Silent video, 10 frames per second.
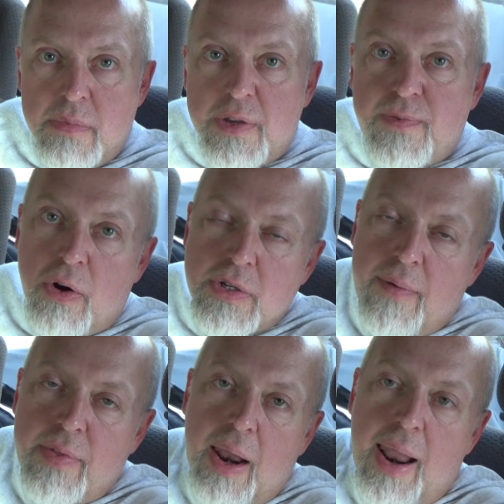As far as
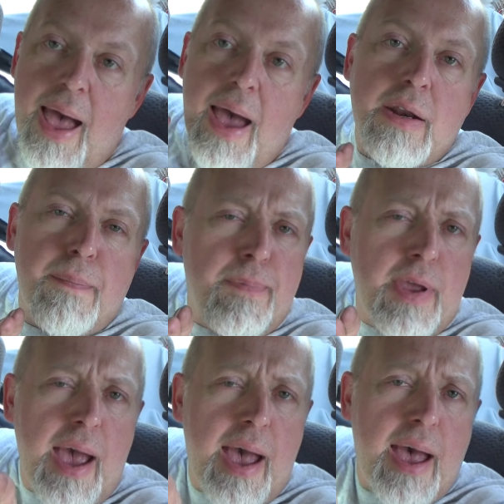having that line to
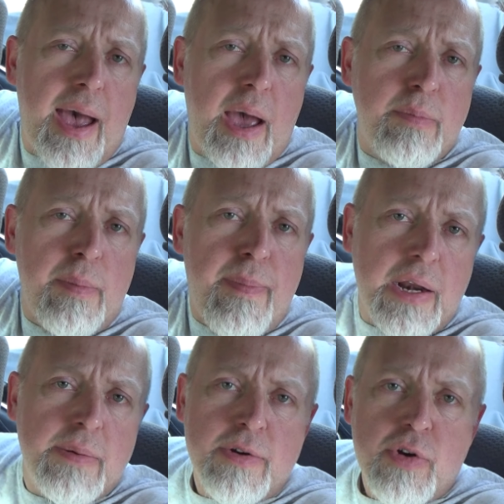guide me
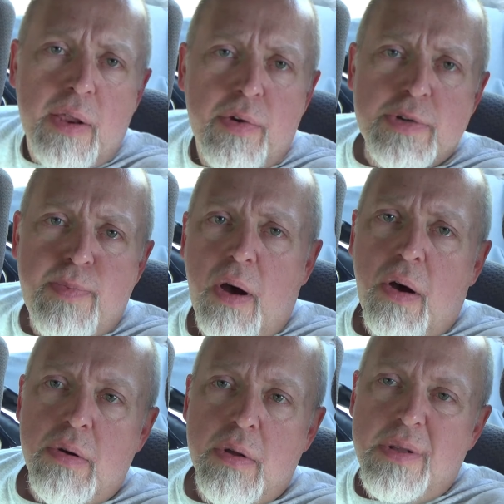back to my trailer hitch
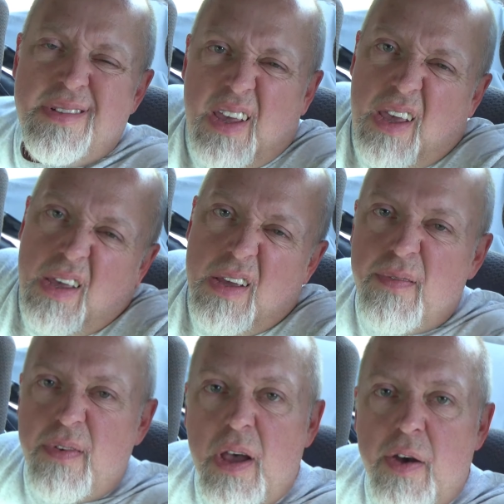ball, eh,
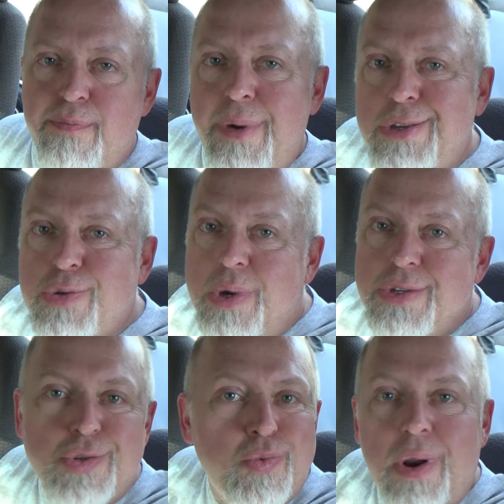fluff, bells,
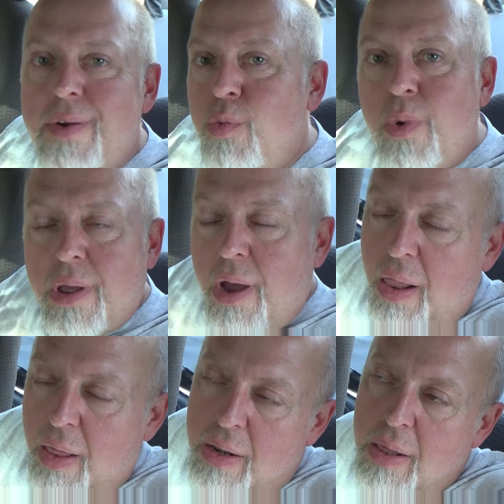whistles, whatever you want to
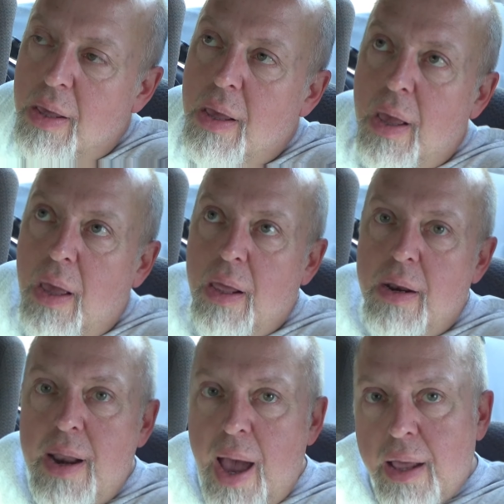call it,
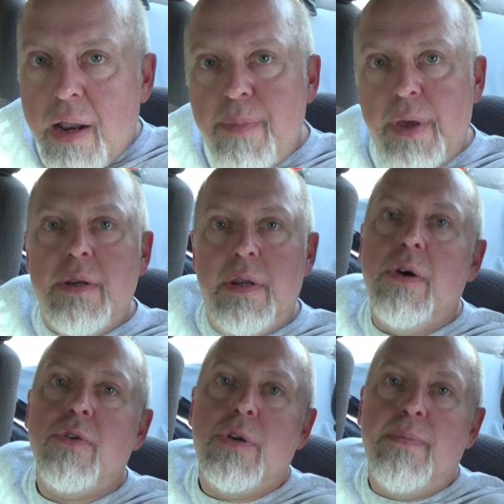not a big
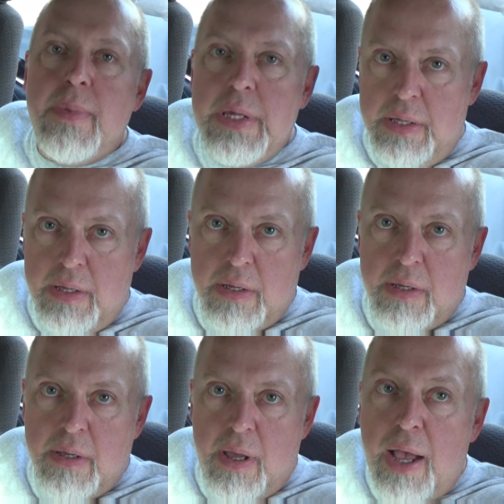deal to me.
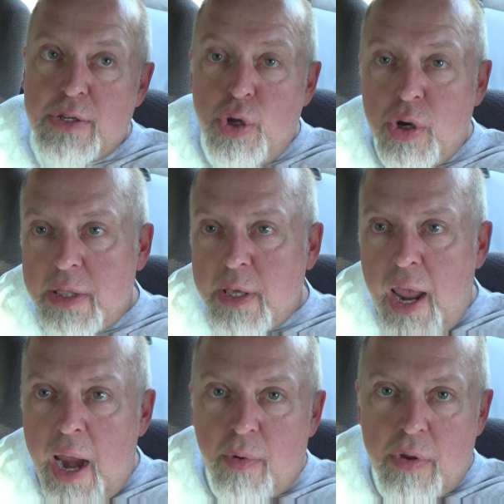I still got the
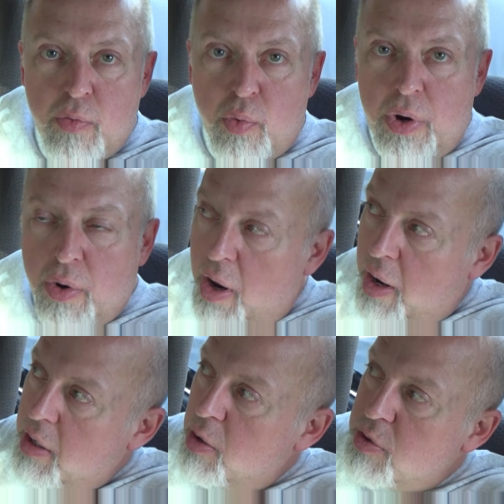camera in the rear. All I
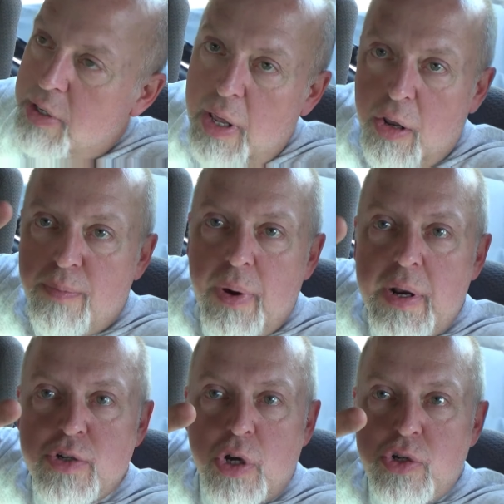got to do is hit that little button
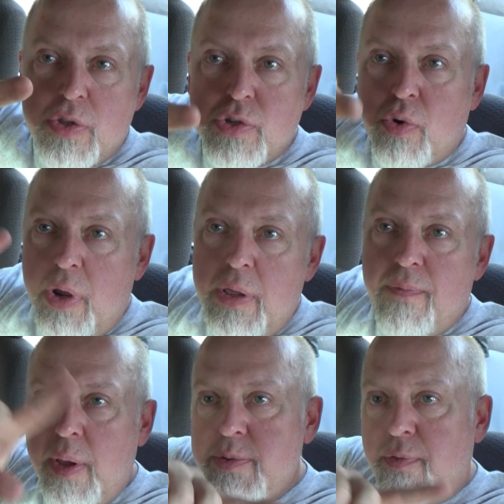I showed you on the screen. It
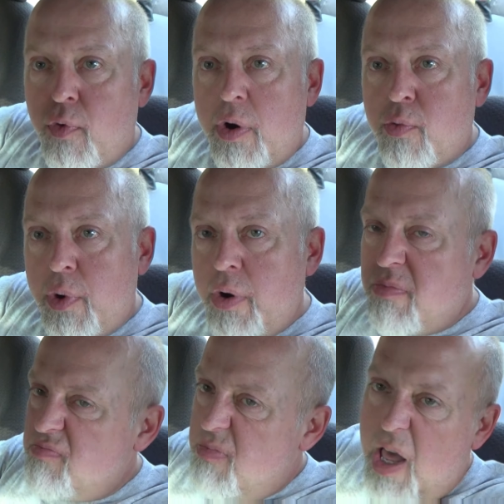flips it front and rear.
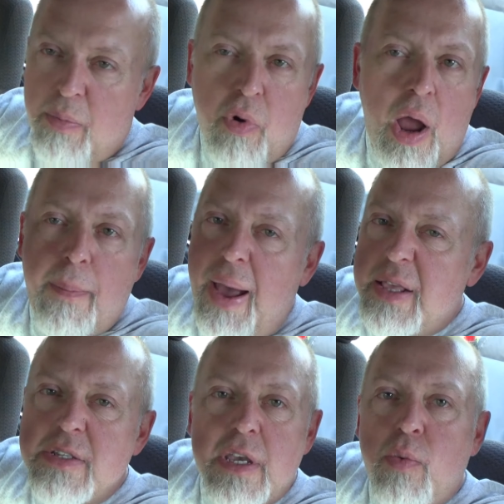Not a problem. I
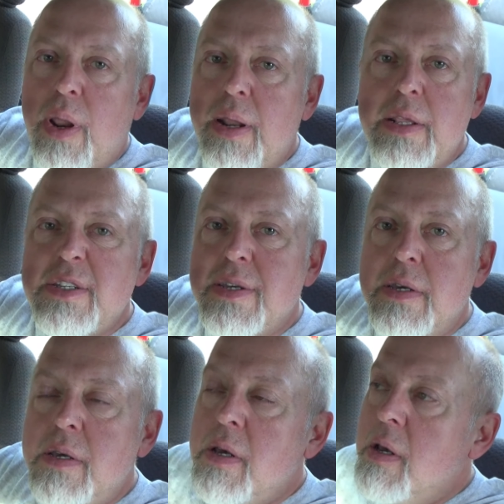can see what I need to see.